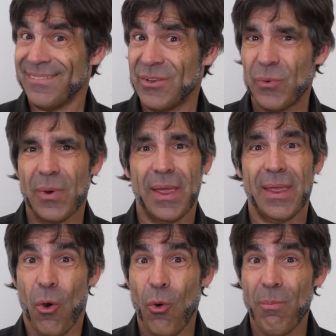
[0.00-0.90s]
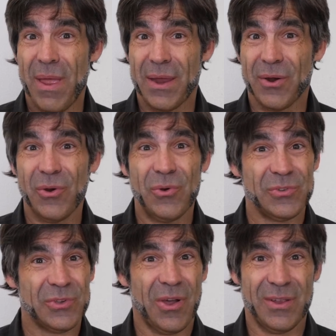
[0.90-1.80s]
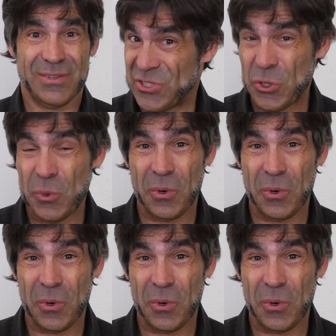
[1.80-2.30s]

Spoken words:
to a homemaker who's got 2